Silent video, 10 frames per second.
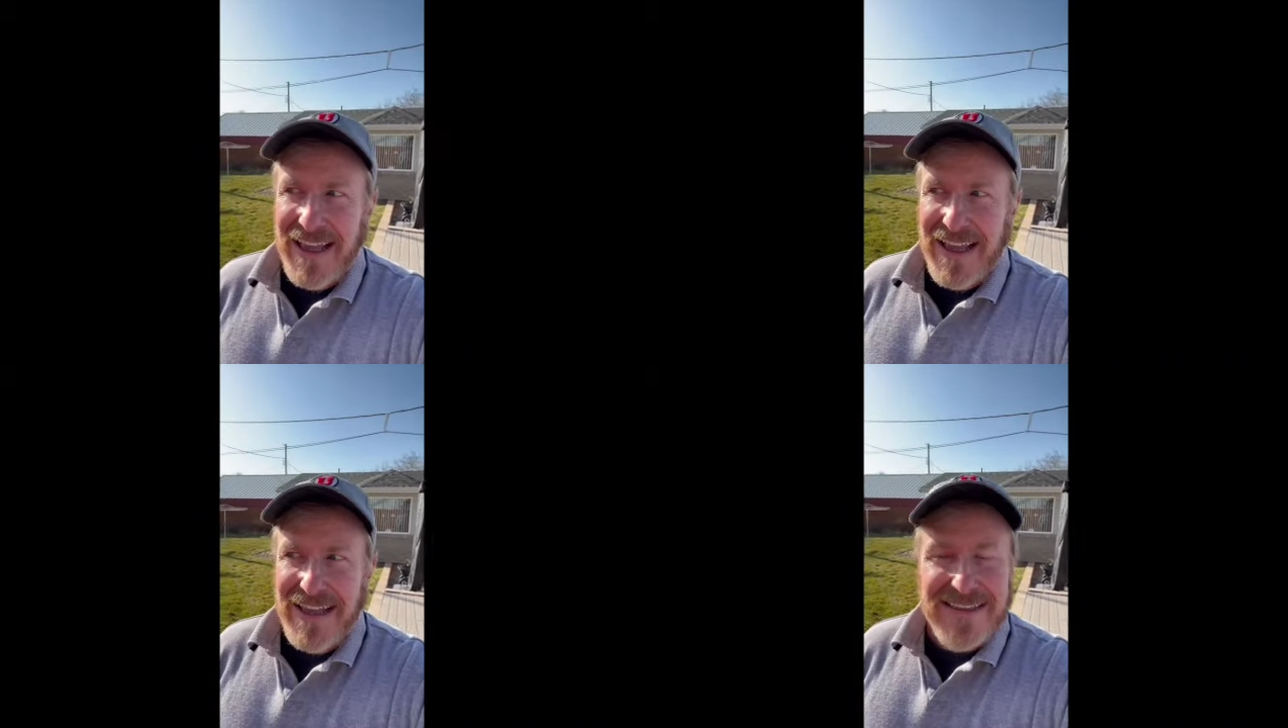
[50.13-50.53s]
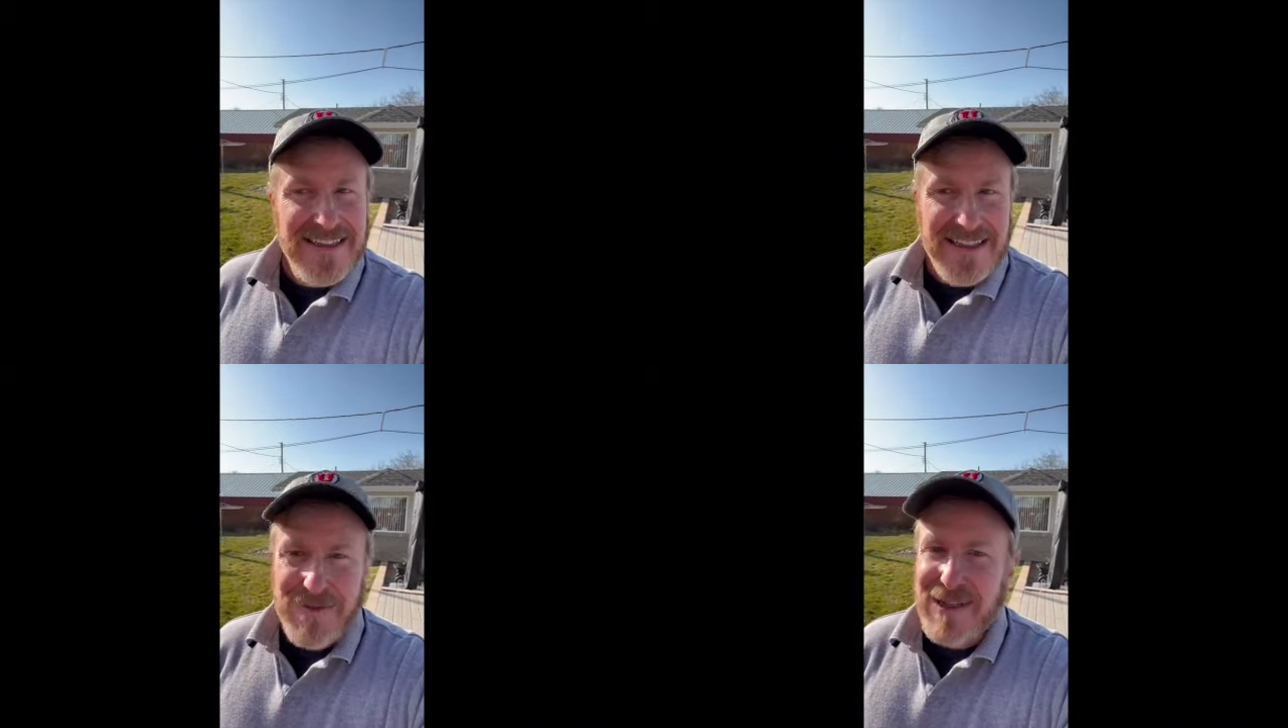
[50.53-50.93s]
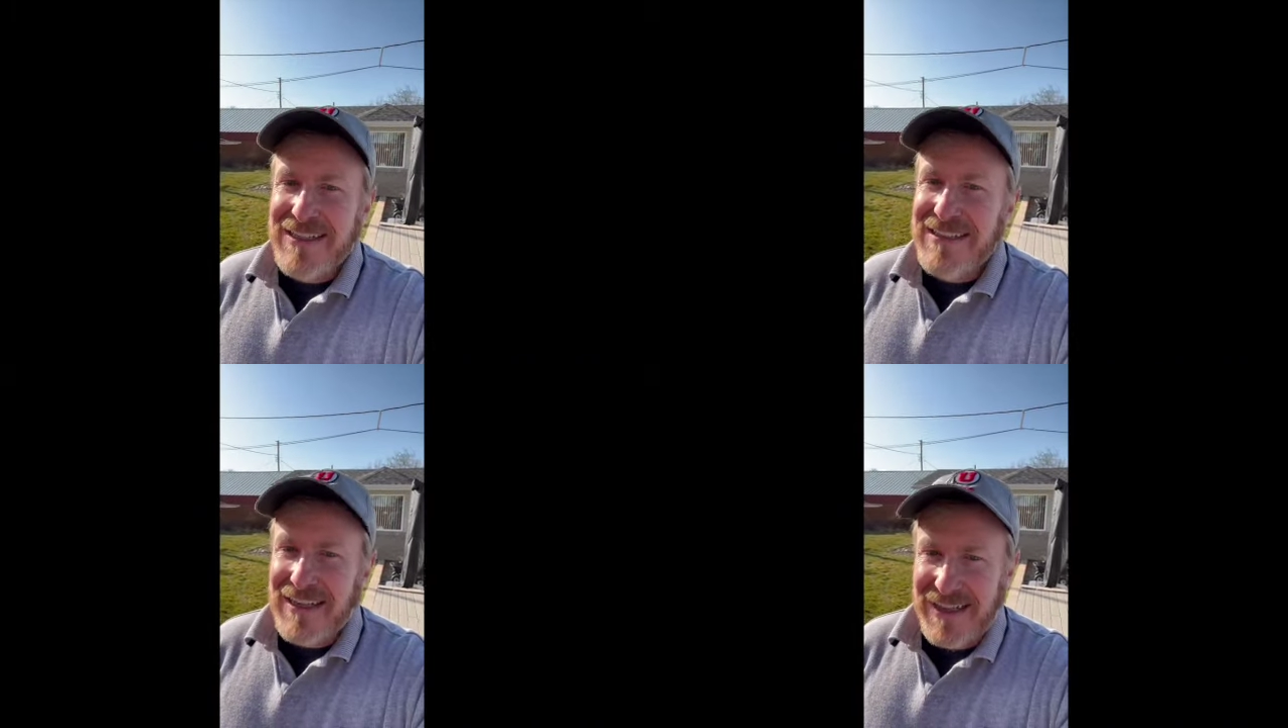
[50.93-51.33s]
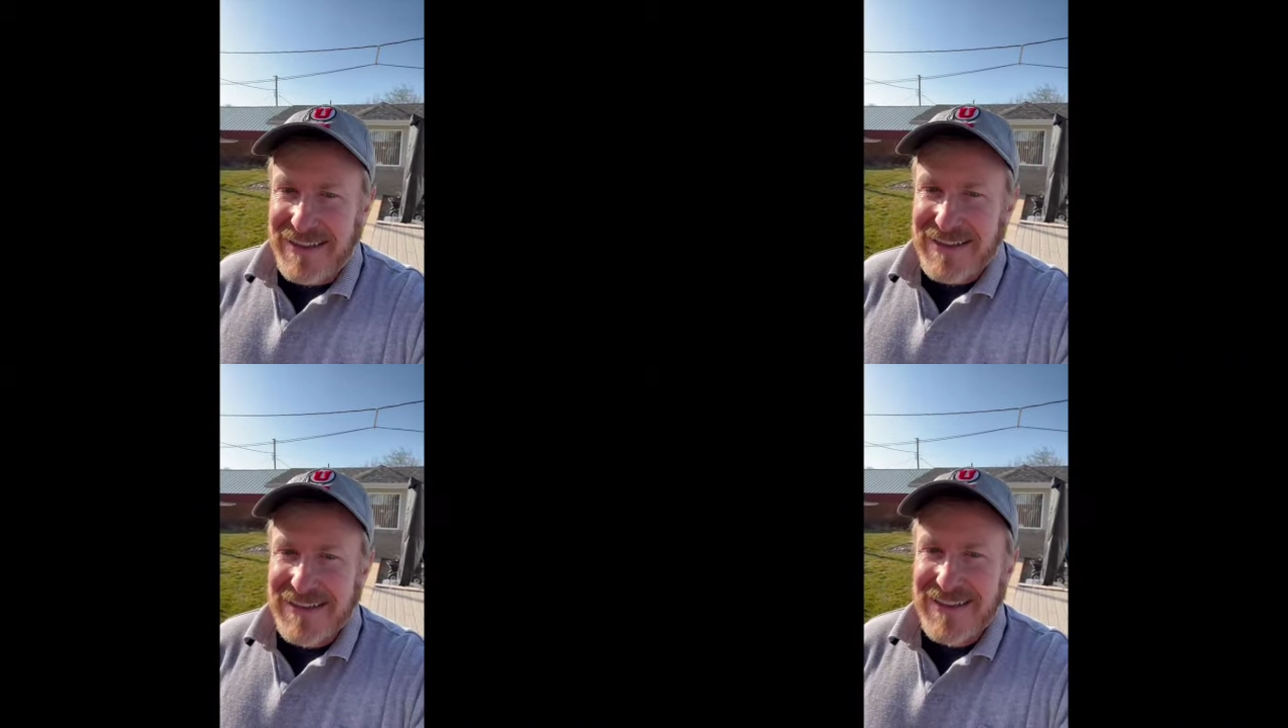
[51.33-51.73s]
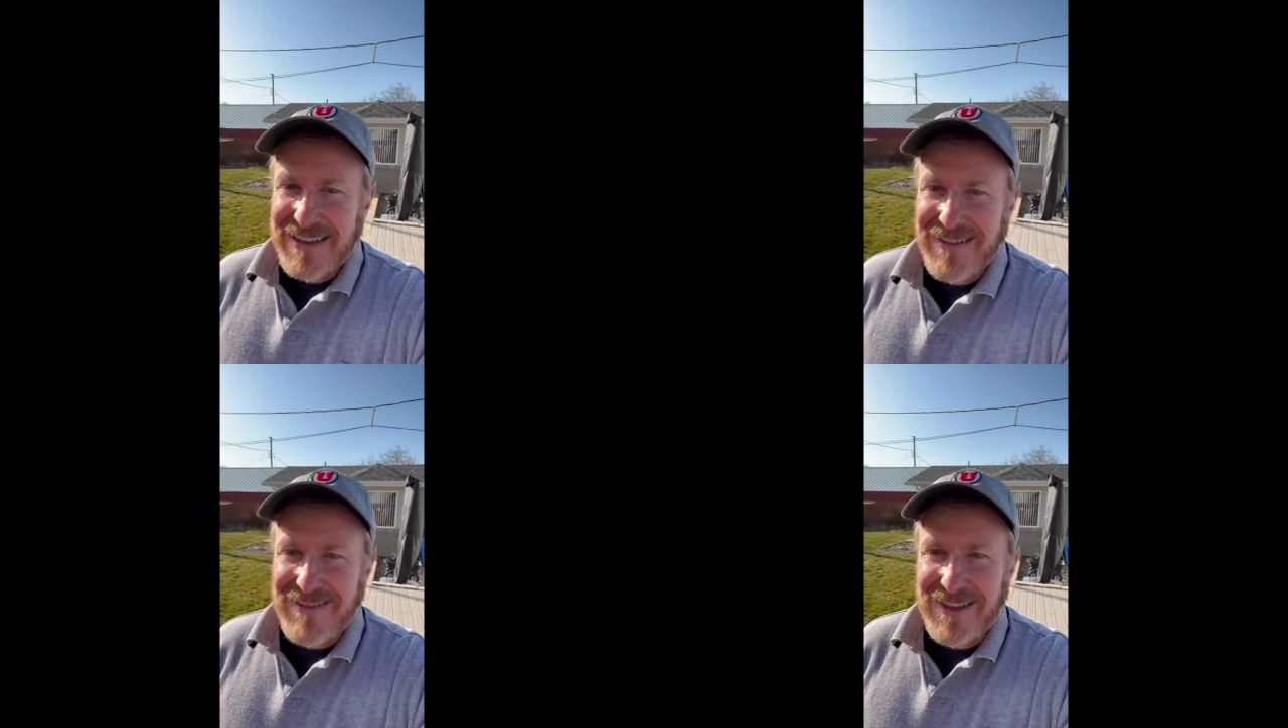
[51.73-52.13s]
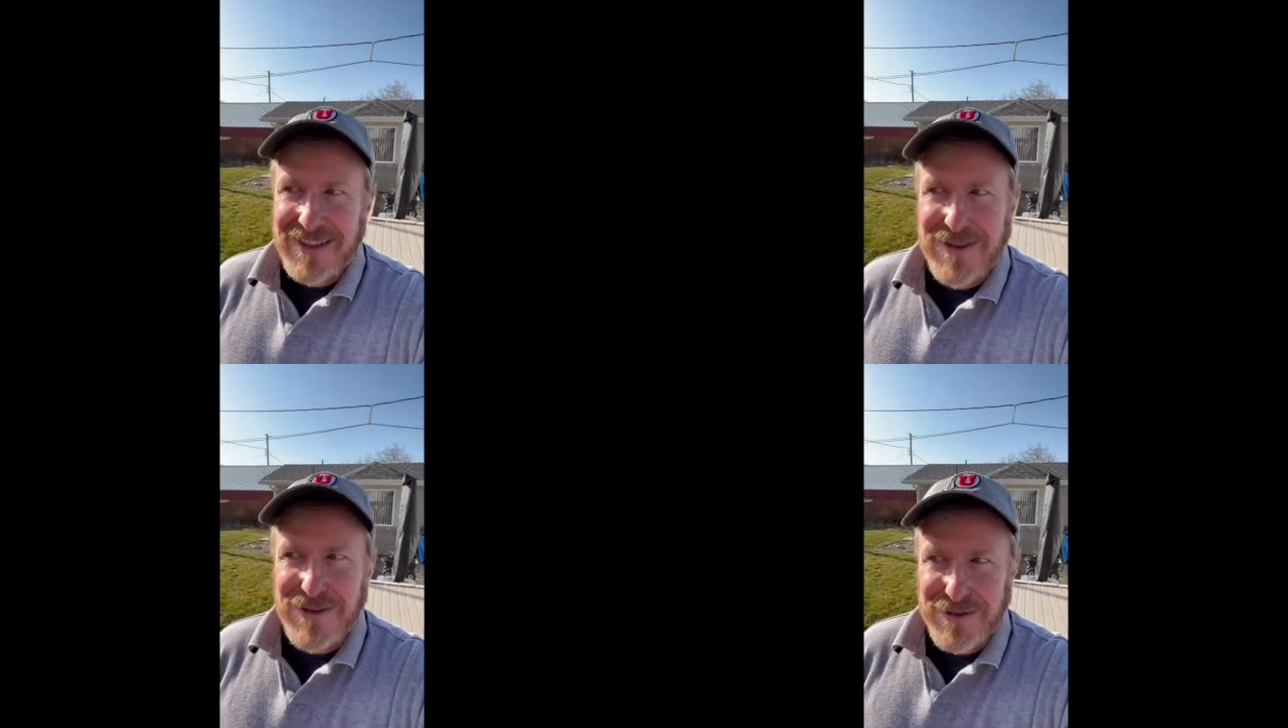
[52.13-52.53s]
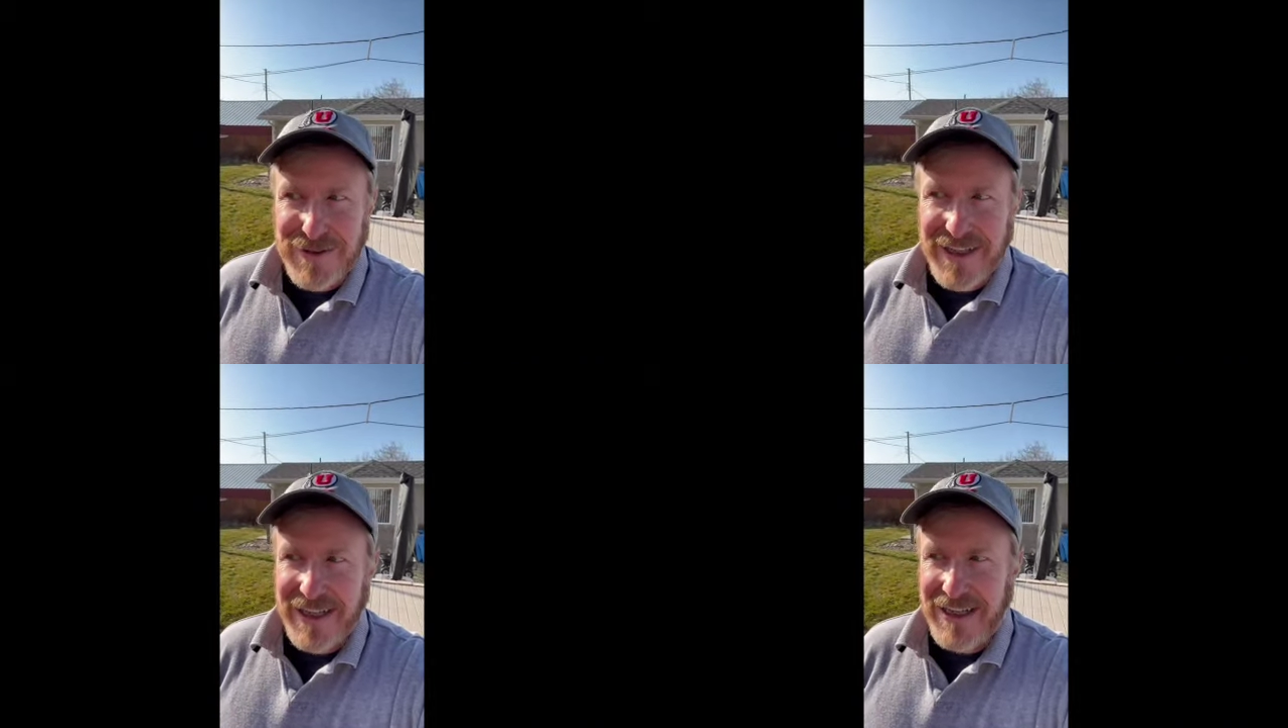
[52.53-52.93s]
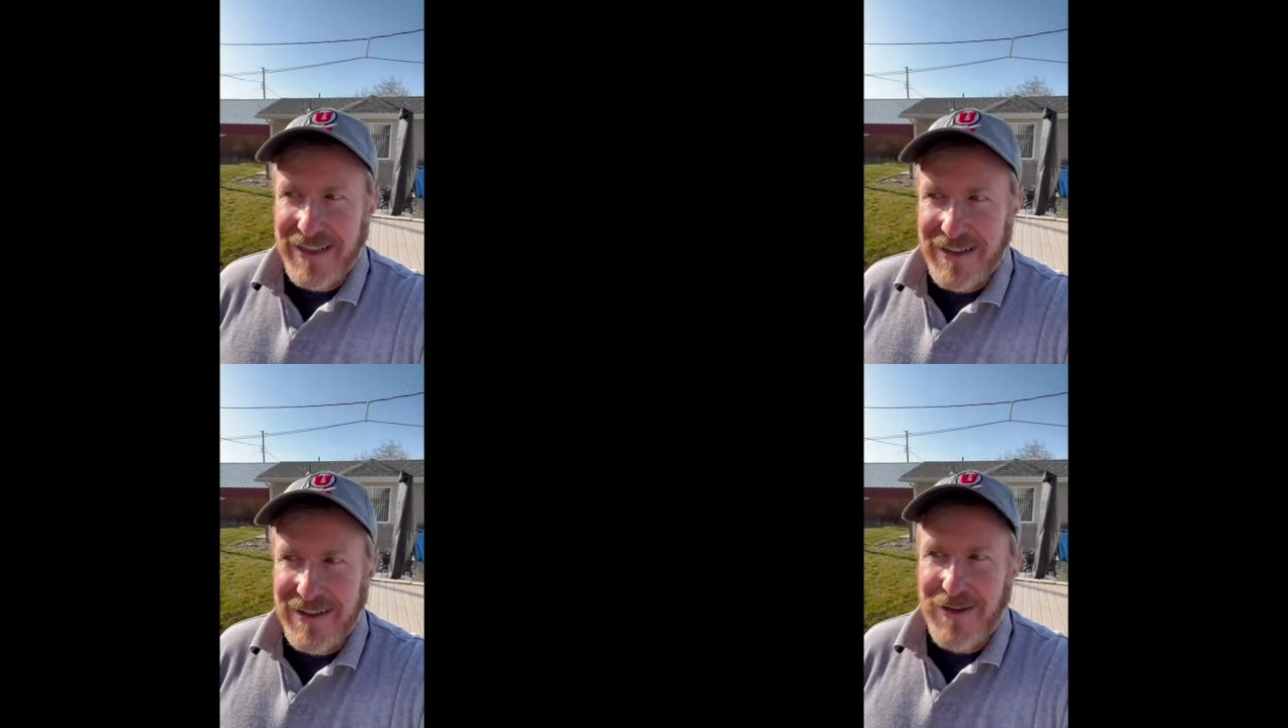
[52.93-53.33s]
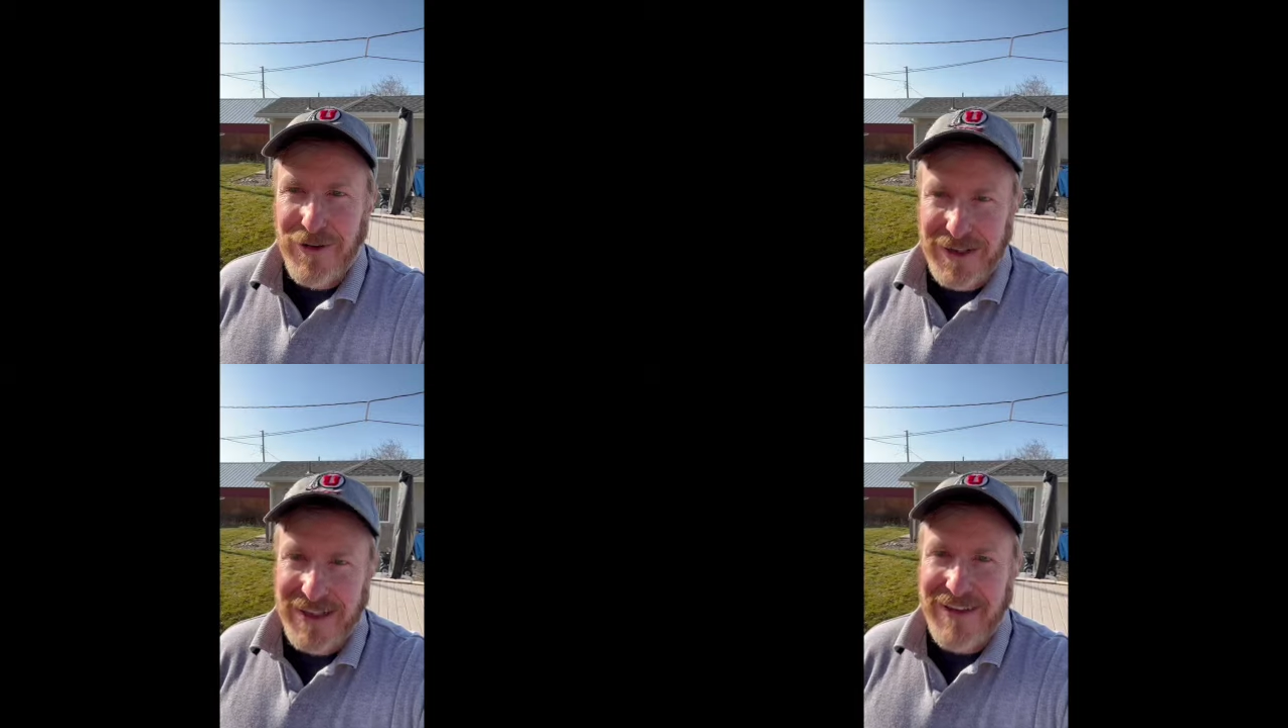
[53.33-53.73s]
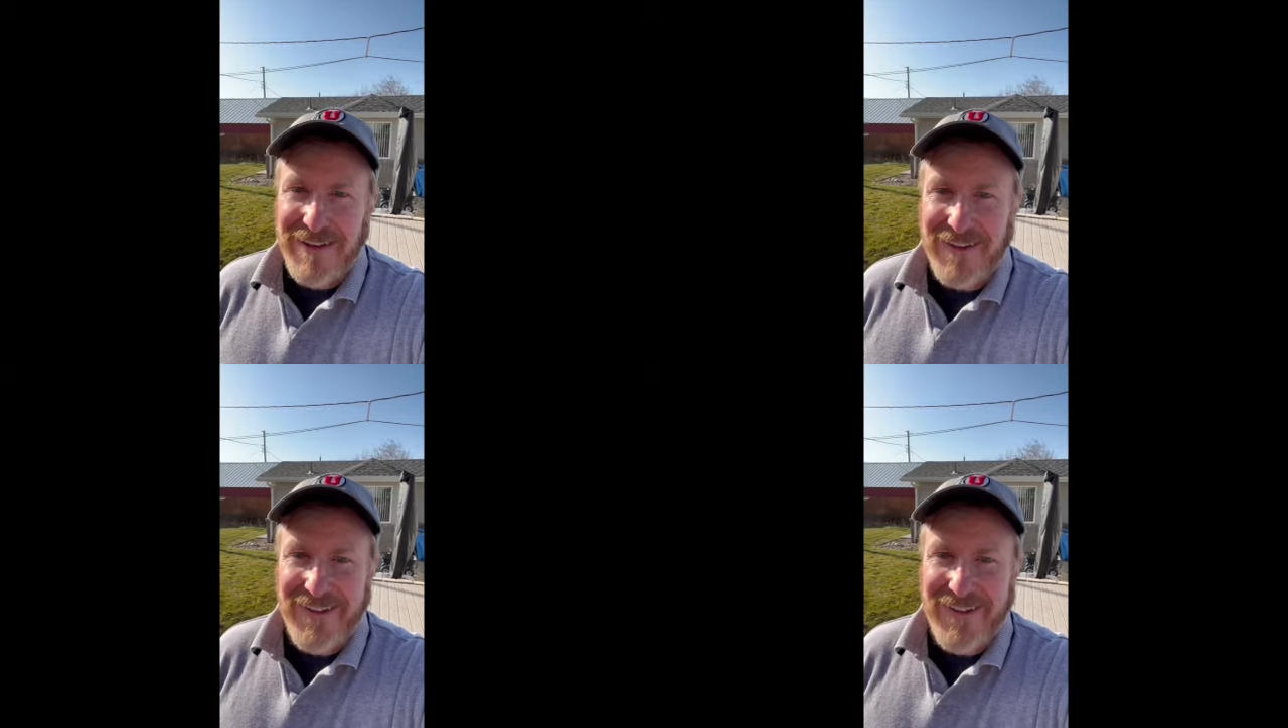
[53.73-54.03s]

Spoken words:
it's anybody's guess which roof line you're going into